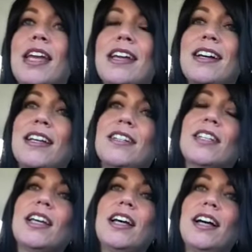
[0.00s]
And
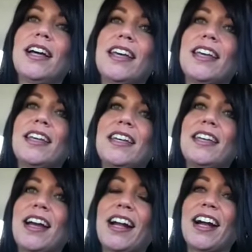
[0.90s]

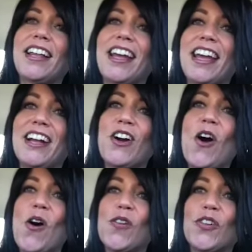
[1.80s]
I got a
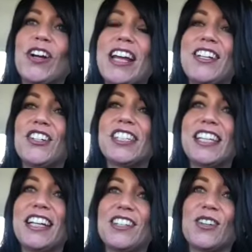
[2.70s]
call for an
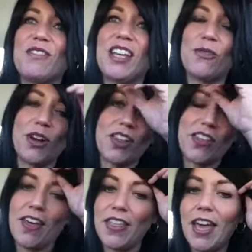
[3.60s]
agency to meet with,
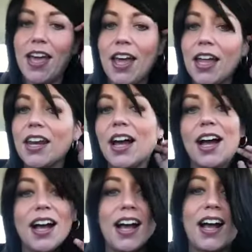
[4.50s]
and then
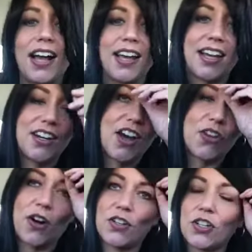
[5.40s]

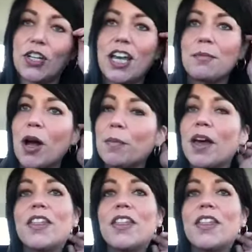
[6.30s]
another audition came up.